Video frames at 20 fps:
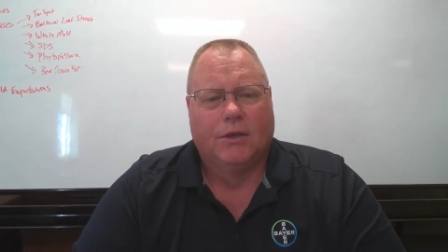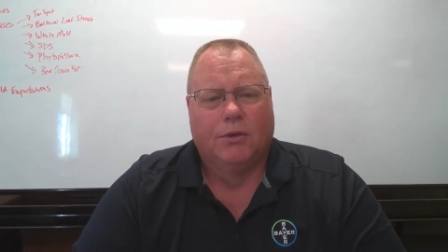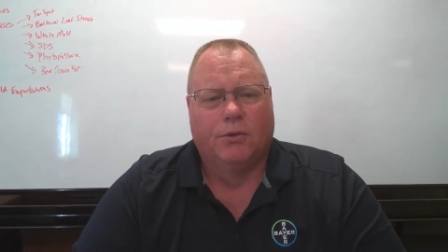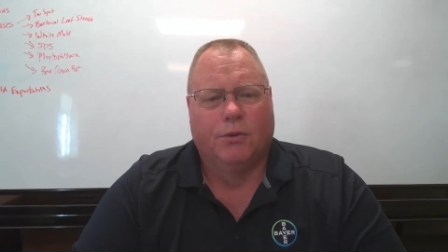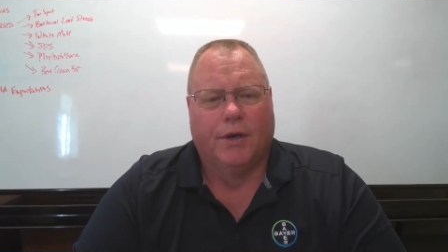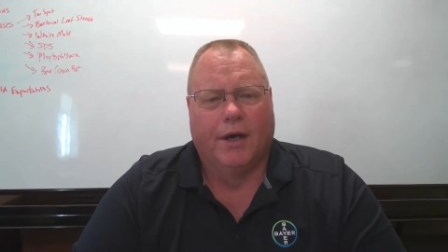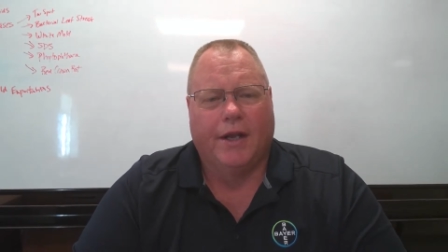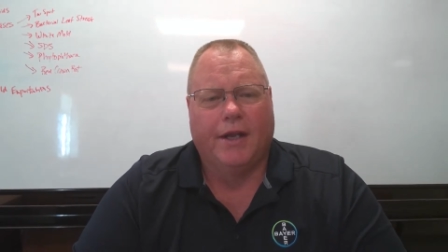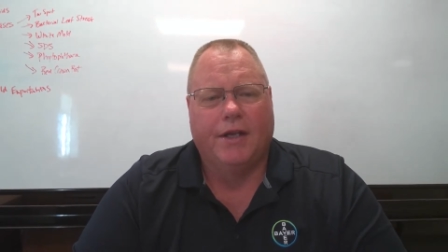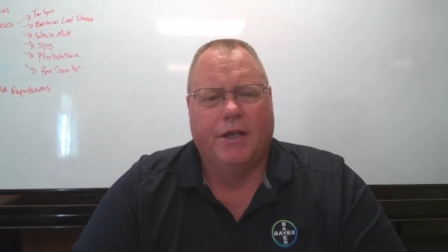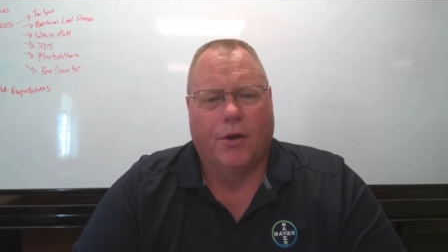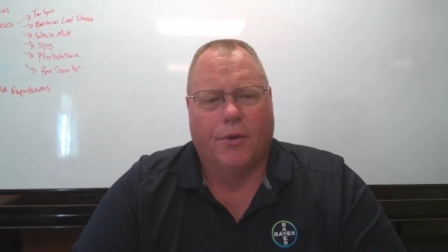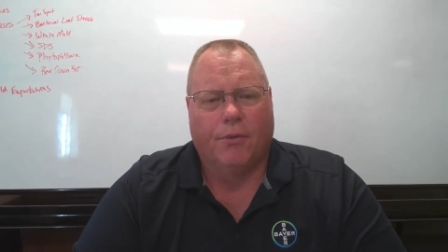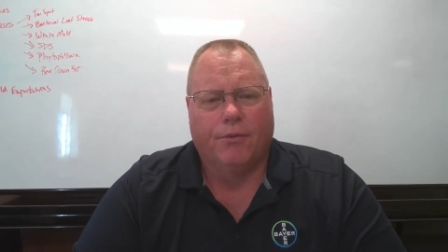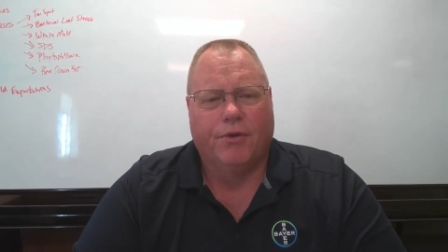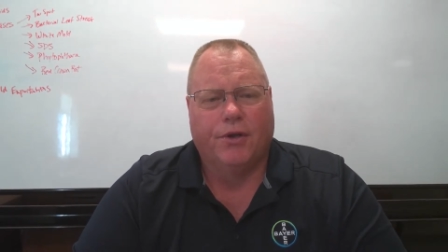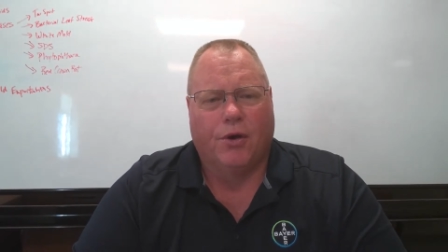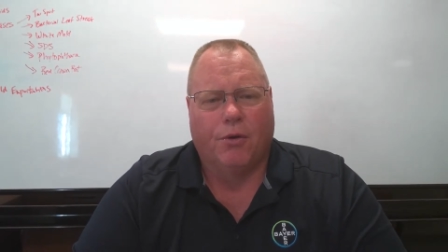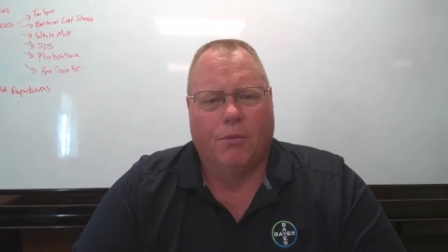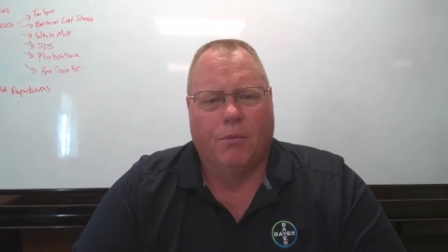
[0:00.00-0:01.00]
really
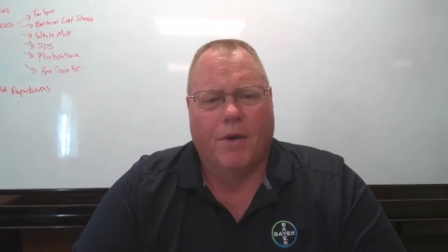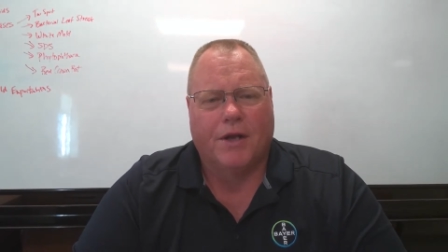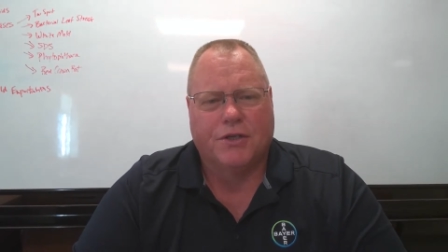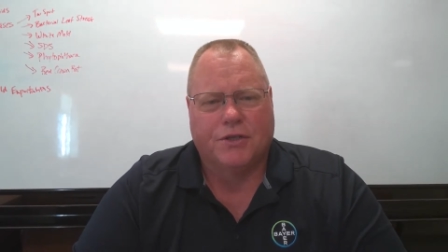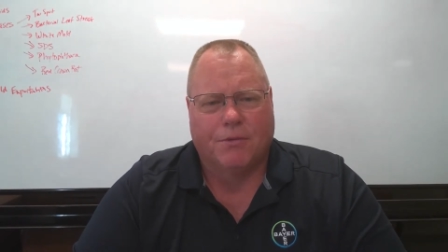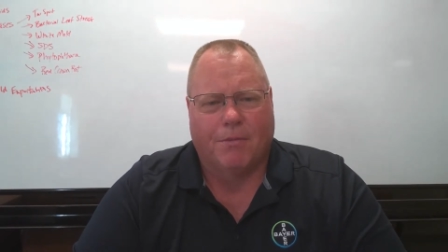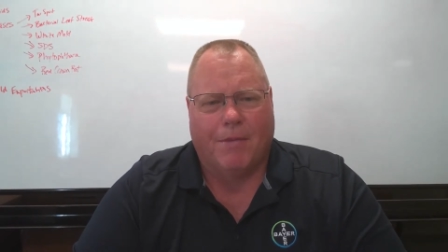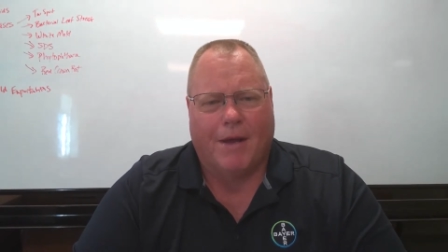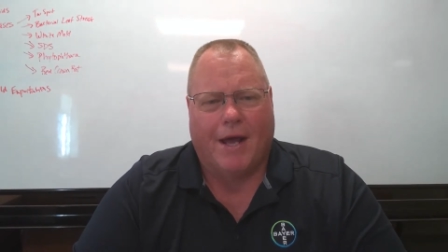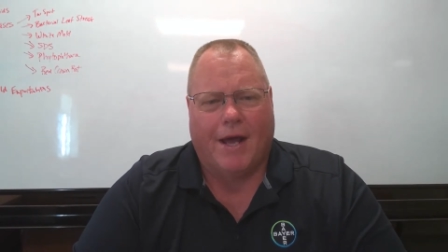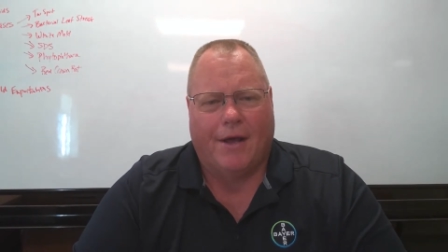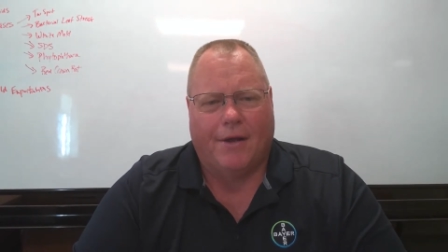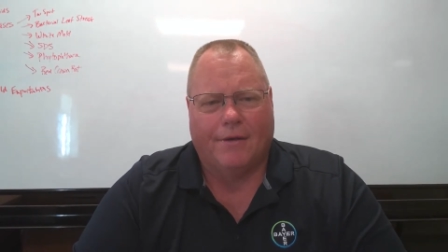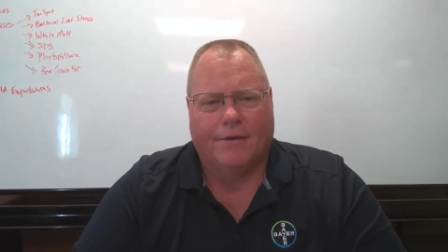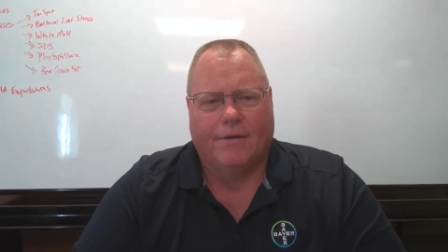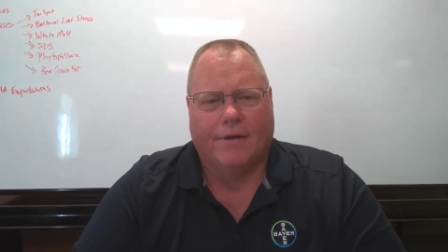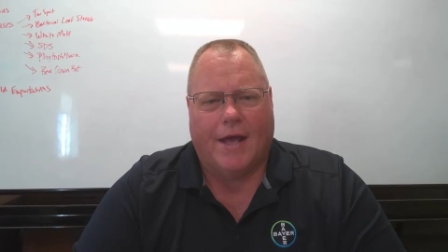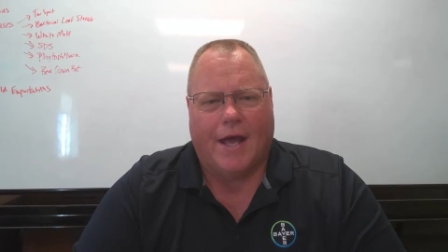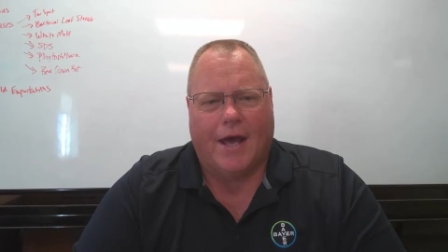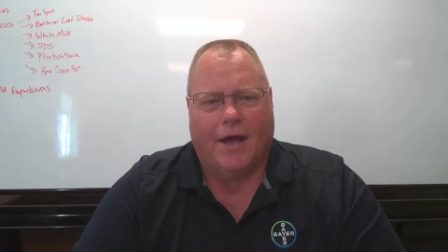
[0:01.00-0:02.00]
don't know much about
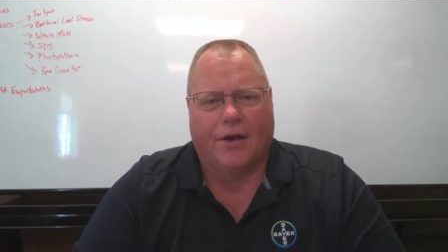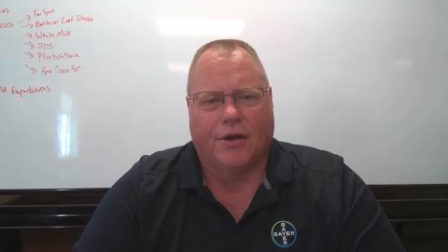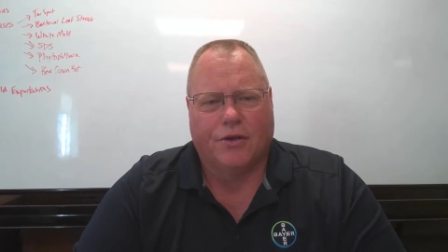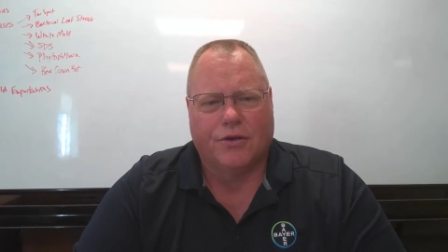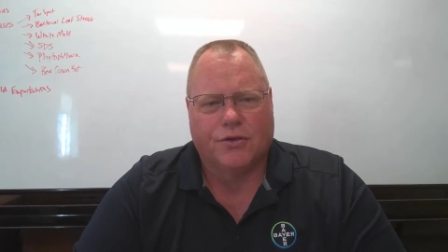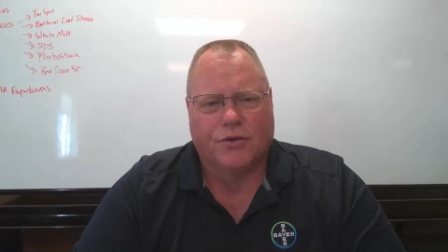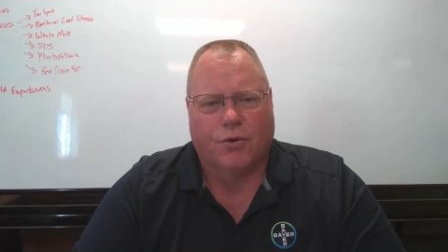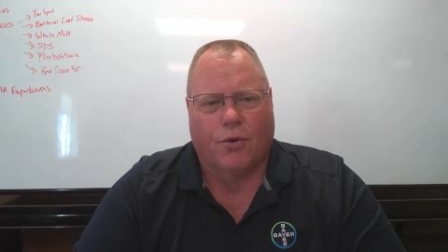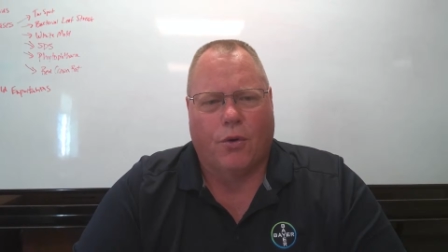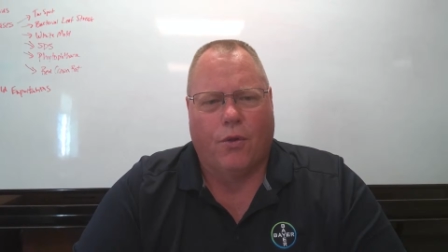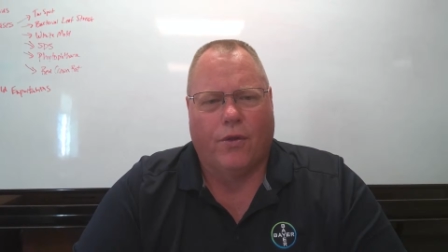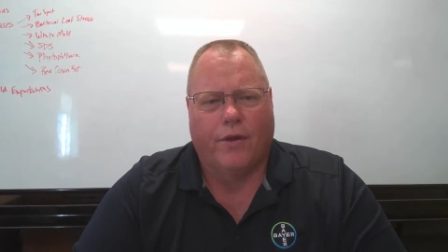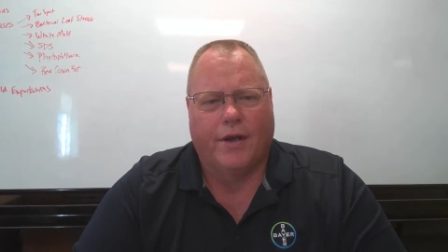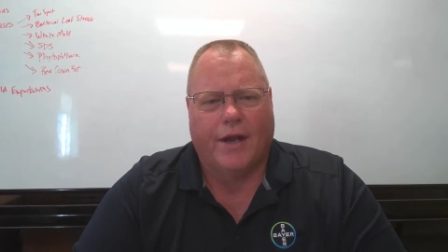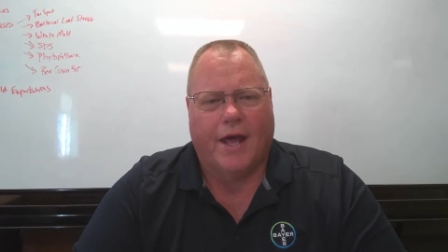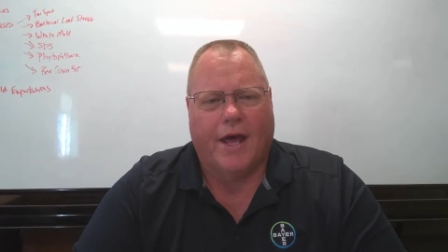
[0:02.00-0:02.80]
how to control it,